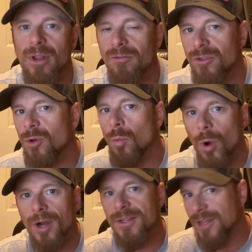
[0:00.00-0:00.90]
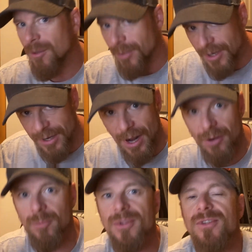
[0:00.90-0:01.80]
If you want to step in and out
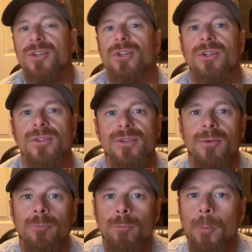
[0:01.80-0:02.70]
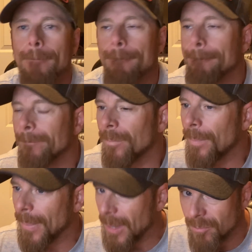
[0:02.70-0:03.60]
of positions,
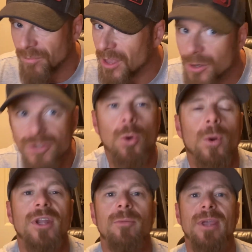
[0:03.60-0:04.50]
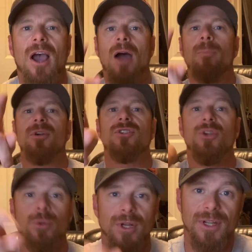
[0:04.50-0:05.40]
there's going to be
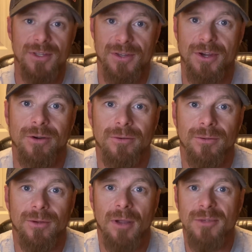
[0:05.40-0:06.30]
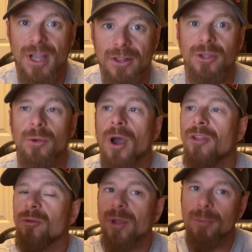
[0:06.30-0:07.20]
opportunities here. I'm telling you,
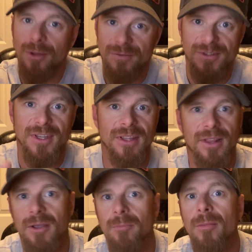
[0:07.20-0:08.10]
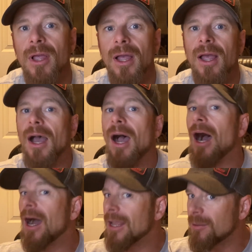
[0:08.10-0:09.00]
other people have seen them.
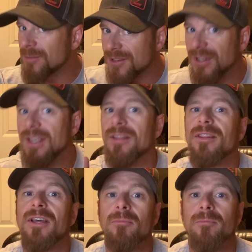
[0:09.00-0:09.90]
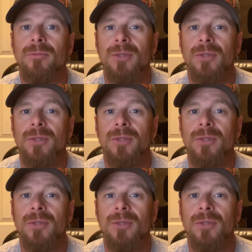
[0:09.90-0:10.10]
I am seeing them.